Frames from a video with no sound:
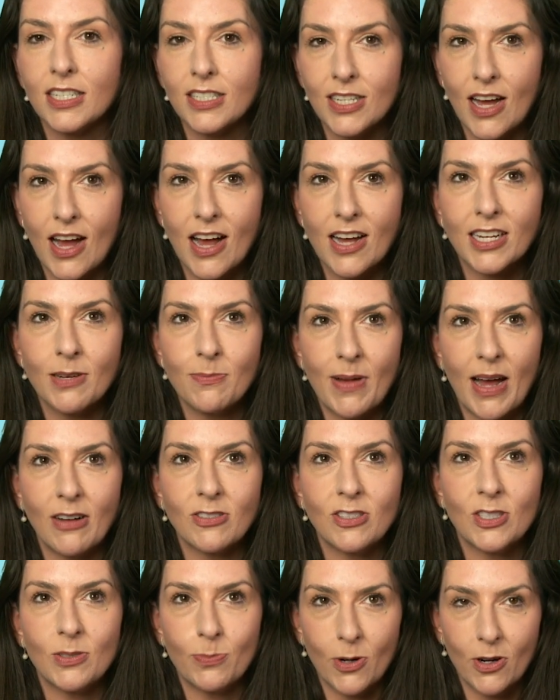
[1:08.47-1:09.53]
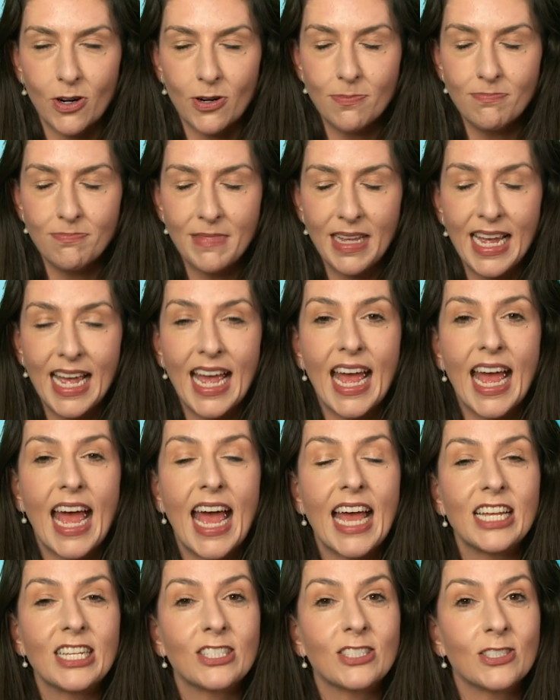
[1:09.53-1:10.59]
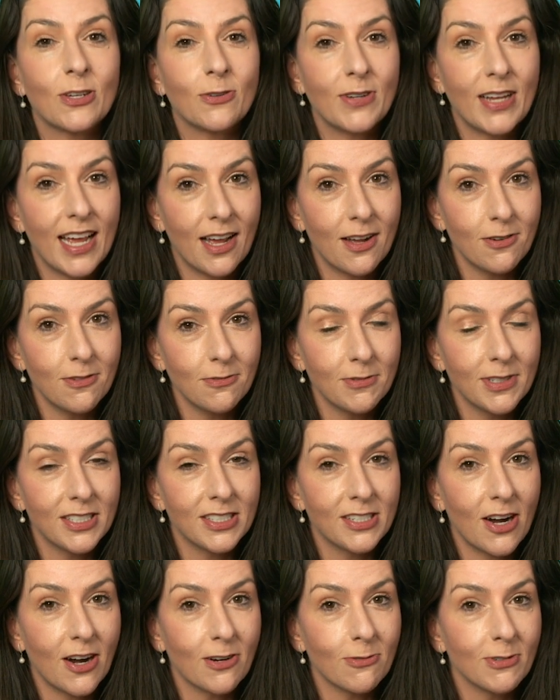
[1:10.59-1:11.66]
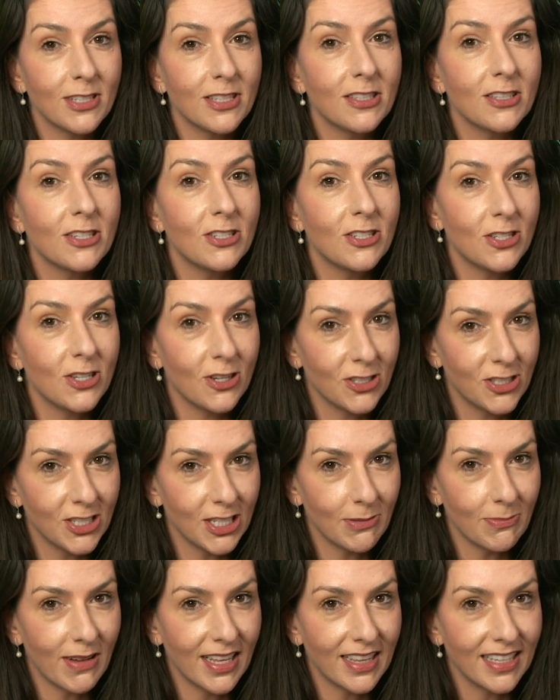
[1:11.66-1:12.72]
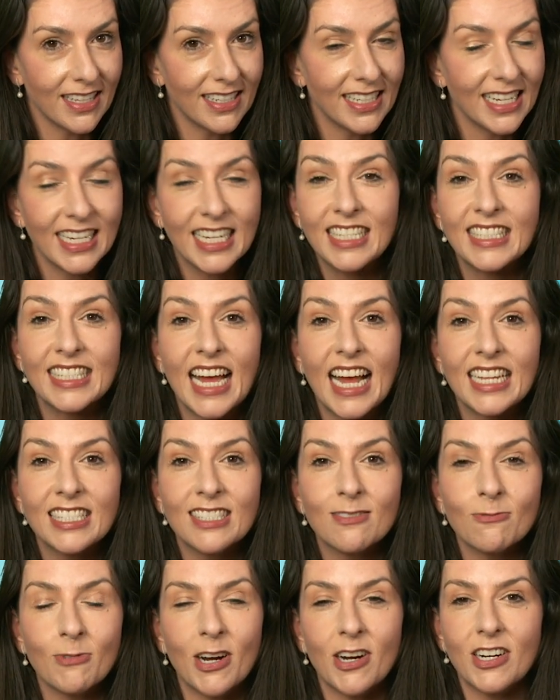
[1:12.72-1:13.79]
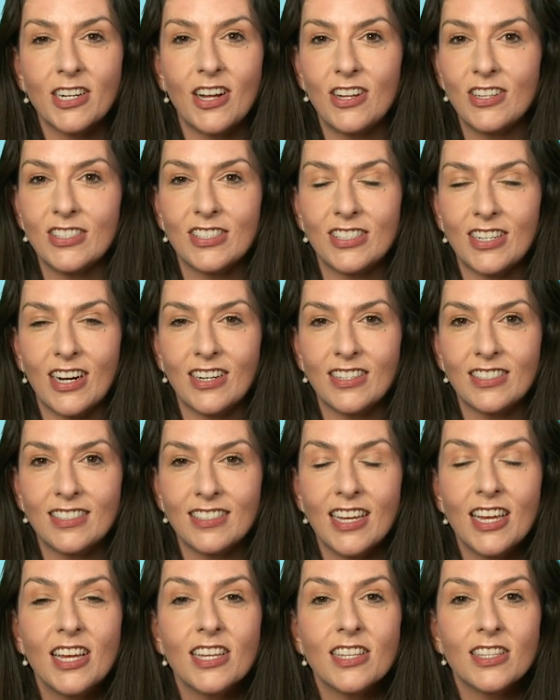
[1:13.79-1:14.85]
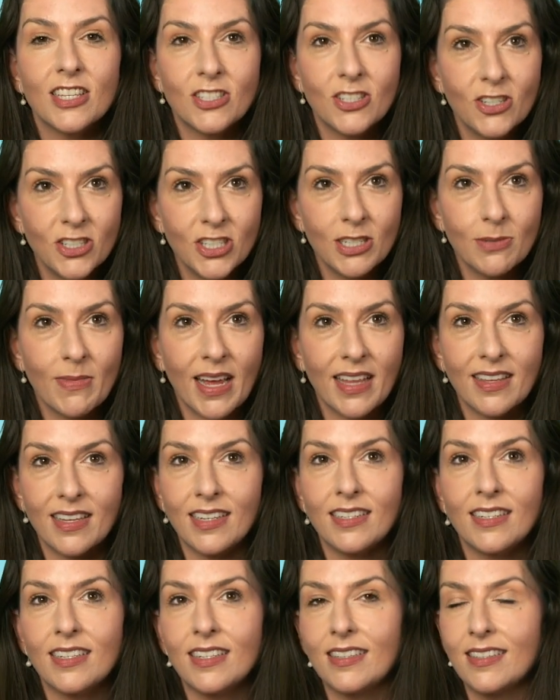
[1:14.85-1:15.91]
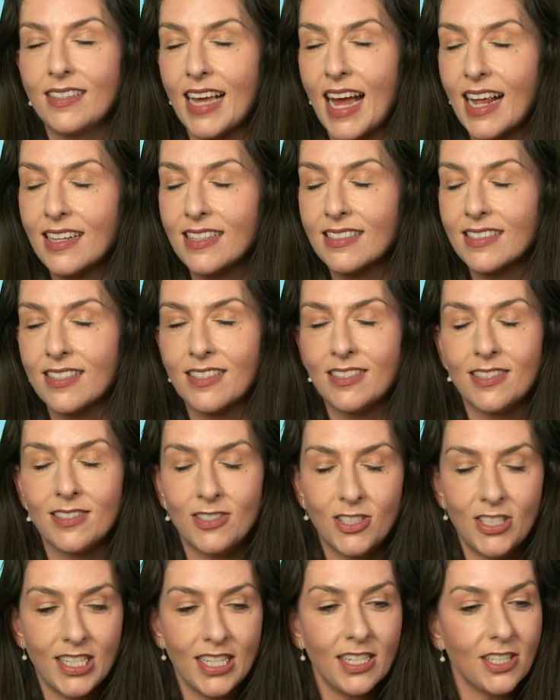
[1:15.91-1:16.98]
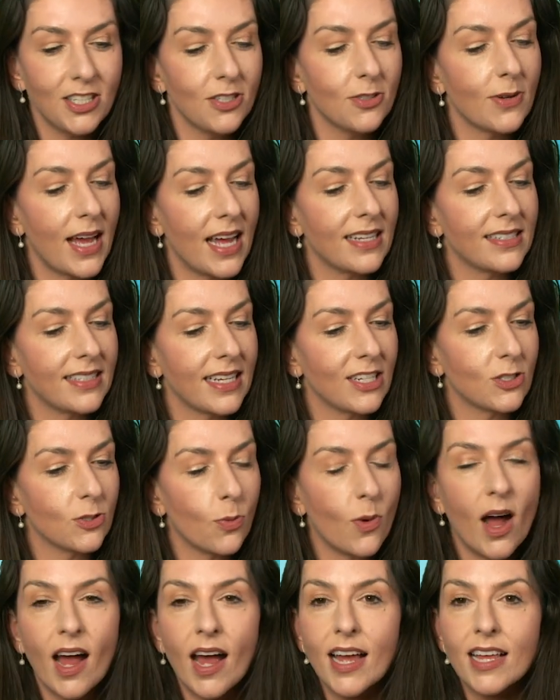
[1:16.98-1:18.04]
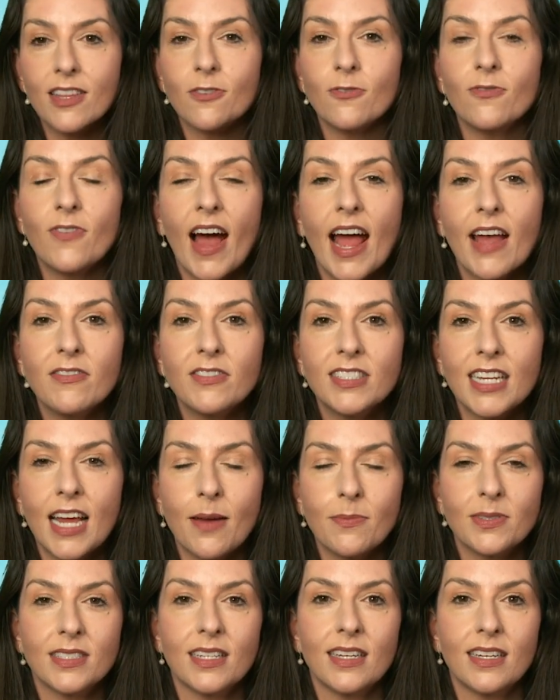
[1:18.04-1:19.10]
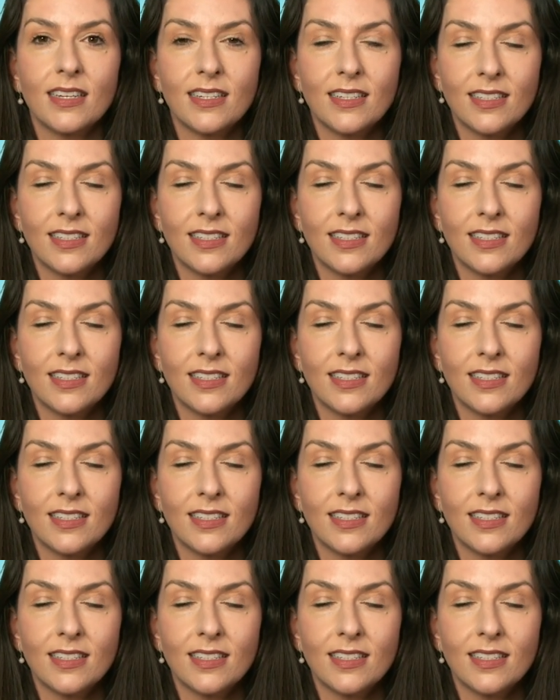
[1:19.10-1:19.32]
to talk about sperm so now we start with the Tushy method, because that's where it all starts. The Tushy method, that's T U S H Y, the five steps